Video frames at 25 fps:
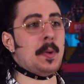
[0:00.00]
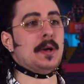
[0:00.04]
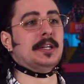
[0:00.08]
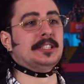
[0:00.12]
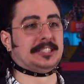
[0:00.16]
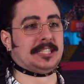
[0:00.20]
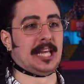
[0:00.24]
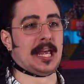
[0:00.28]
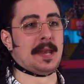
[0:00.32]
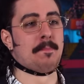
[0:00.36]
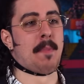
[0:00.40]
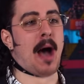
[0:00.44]

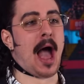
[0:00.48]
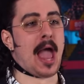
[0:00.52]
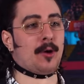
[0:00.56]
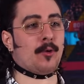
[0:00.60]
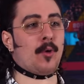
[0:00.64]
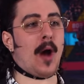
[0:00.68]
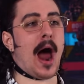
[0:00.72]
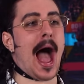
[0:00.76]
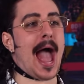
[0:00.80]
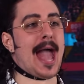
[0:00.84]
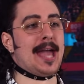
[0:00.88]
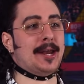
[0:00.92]
was in my
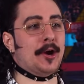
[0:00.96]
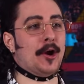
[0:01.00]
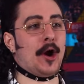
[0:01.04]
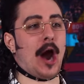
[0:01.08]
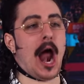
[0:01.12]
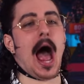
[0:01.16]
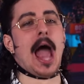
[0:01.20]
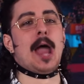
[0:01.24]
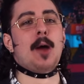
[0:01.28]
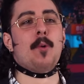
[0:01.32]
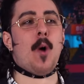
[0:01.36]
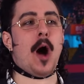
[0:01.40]
rider!
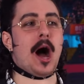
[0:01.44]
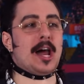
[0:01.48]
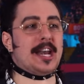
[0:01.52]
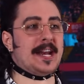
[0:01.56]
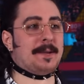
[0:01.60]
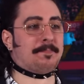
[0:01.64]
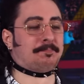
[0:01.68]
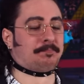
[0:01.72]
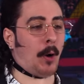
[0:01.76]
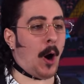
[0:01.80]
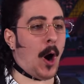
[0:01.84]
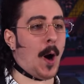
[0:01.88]
I
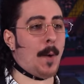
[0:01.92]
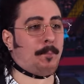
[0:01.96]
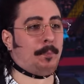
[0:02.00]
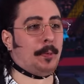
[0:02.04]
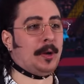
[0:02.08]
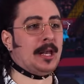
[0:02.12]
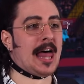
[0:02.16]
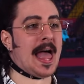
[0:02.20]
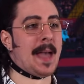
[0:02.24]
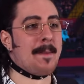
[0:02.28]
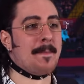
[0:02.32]
wanted purple